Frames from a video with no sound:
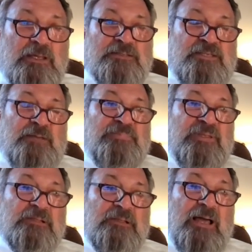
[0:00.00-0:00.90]

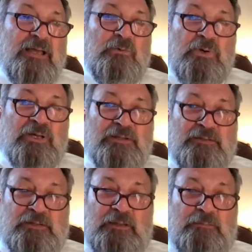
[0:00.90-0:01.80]
something like what
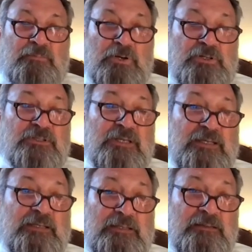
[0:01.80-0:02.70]
Merck
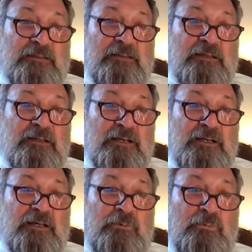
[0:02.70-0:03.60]
did
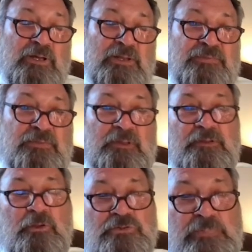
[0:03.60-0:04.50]
with
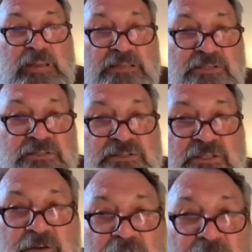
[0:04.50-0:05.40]
those patients
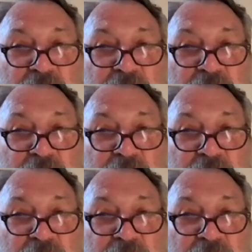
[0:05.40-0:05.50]
that are